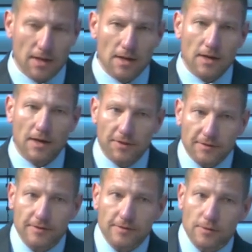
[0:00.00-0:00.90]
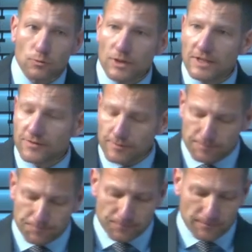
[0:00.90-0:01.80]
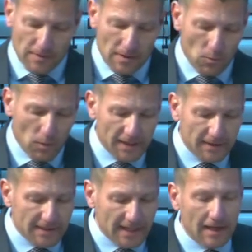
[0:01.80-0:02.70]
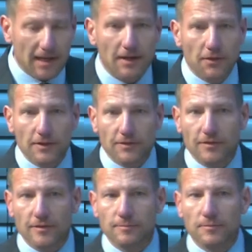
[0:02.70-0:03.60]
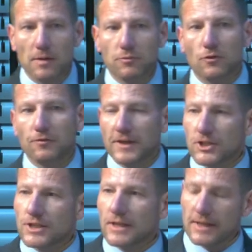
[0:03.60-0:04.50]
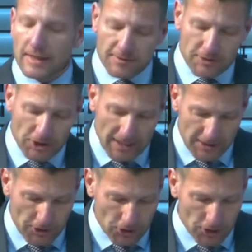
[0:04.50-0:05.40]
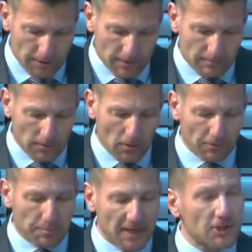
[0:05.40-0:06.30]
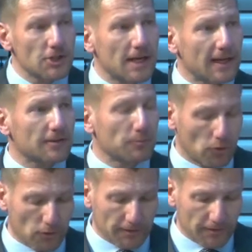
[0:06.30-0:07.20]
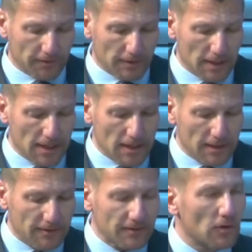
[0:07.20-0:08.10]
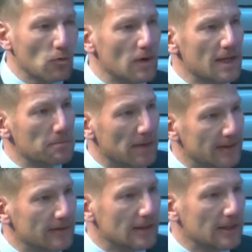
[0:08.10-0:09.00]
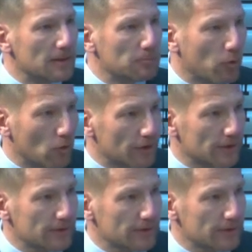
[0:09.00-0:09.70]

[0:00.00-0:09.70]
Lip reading: And this is the reason why a day like this, a professional exchange of pension experts, is so immensely important.